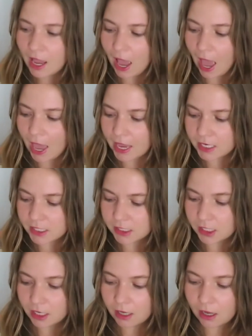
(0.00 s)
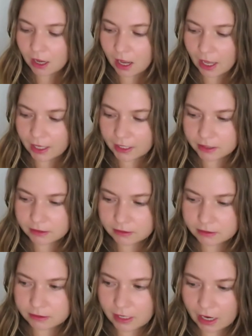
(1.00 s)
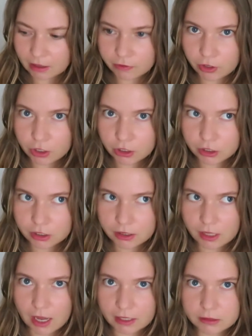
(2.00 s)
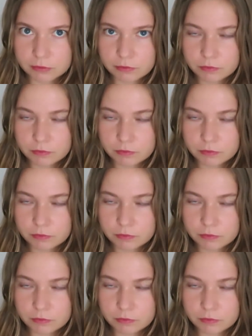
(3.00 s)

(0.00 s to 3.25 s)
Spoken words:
And I have heard that